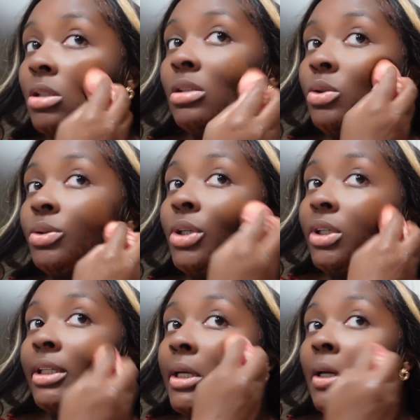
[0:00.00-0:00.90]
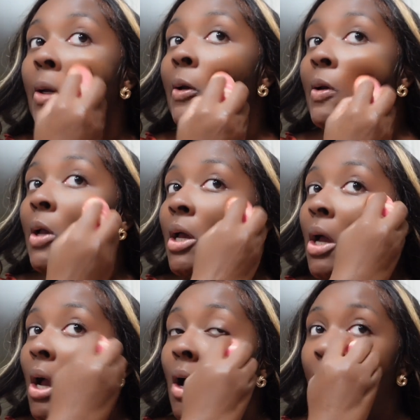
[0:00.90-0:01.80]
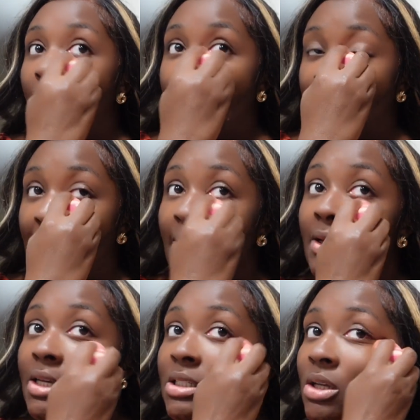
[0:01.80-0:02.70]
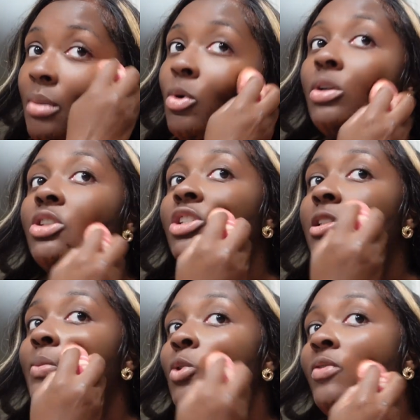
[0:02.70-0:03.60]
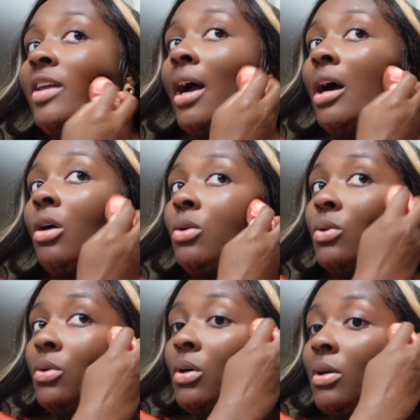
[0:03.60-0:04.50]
are a little dirty. All right, so I'm gonna just smooth it out.